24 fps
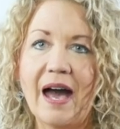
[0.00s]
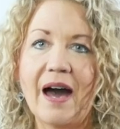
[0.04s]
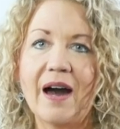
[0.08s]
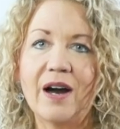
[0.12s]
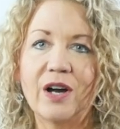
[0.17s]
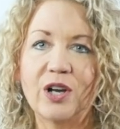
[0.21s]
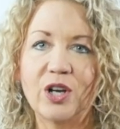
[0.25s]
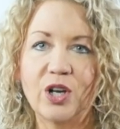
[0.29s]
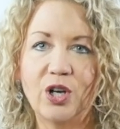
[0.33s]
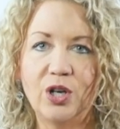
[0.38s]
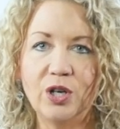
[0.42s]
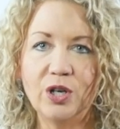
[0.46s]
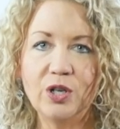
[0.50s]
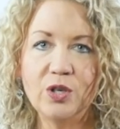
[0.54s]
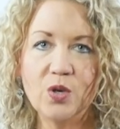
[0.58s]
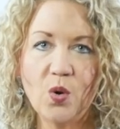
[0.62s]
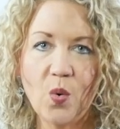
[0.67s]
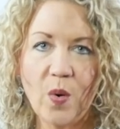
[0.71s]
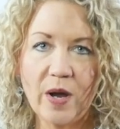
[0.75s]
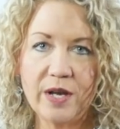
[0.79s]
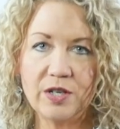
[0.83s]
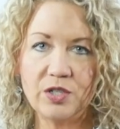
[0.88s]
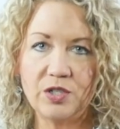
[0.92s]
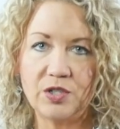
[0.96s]
A good
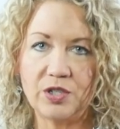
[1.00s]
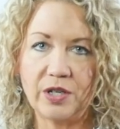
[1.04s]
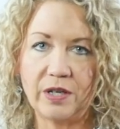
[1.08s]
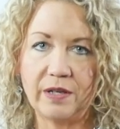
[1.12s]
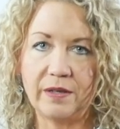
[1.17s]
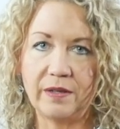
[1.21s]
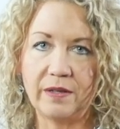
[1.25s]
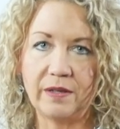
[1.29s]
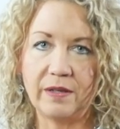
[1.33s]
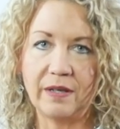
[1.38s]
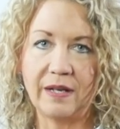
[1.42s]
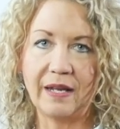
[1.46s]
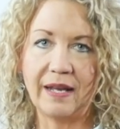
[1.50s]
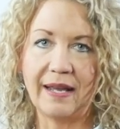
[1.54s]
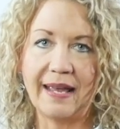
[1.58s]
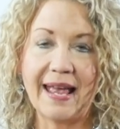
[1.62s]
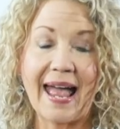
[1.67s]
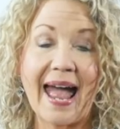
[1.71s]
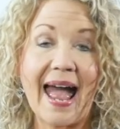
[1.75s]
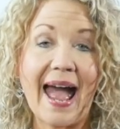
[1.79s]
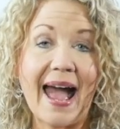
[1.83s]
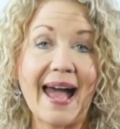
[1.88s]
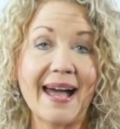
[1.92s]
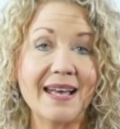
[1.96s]
question
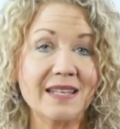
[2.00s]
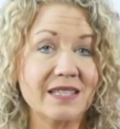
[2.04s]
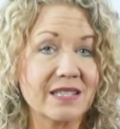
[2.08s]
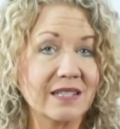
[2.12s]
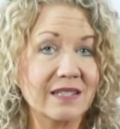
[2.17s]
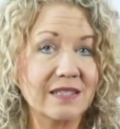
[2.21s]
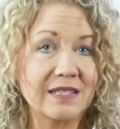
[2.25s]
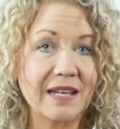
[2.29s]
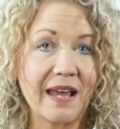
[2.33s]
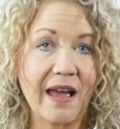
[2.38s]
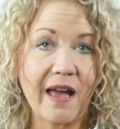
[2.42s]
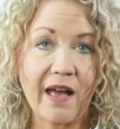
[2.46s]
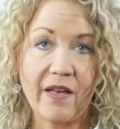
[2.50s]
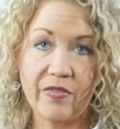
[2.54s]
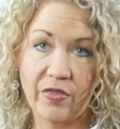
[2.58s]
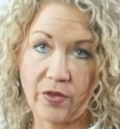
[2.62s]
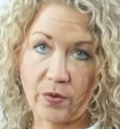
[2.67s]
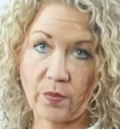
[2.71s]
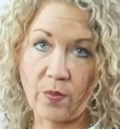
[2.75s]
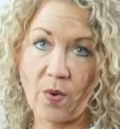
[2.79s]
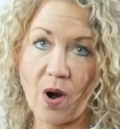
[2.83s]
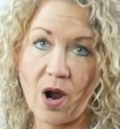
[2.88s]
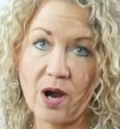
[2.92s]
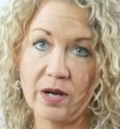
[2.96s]
asked at the
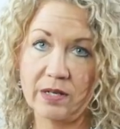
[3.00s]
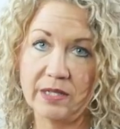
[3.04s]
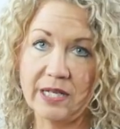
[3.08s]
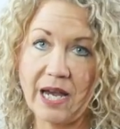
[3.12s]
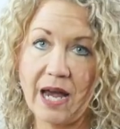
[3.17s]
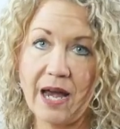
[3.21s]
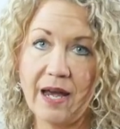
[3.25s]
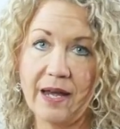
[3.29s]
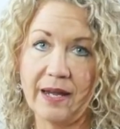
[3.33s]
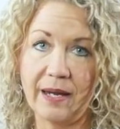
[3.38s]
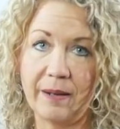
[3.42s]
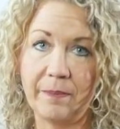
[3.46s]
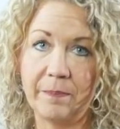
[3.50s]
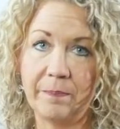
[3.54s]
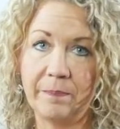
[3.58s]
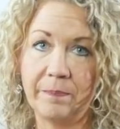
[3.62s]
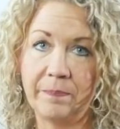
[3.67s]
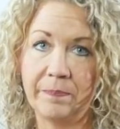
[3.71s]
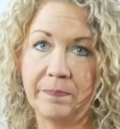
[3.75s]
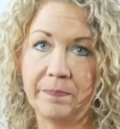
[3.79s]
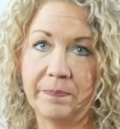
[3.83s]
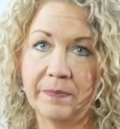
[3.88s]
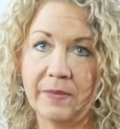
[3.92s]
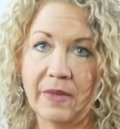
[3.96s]
wrong time
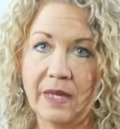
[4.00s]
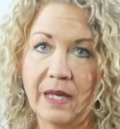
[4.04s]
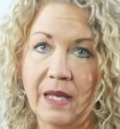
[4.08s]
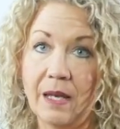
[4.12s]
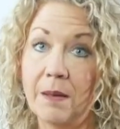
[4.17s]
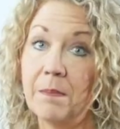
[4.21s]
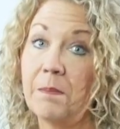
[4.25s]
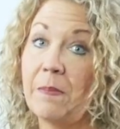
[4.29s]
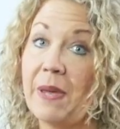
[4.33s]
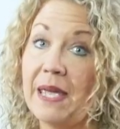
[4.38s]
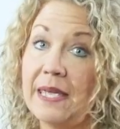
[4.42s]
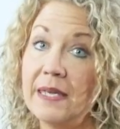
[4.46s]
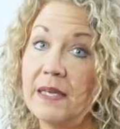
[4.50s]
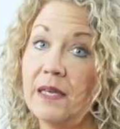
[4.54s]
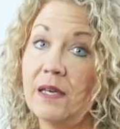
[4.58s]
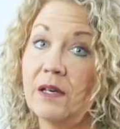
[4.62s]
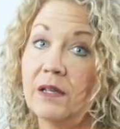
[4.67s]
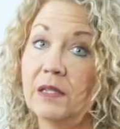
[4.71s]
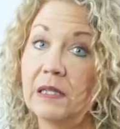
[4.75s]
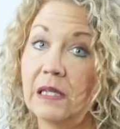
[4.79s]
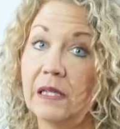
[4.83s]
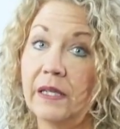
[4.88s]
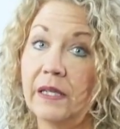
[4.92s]
may yield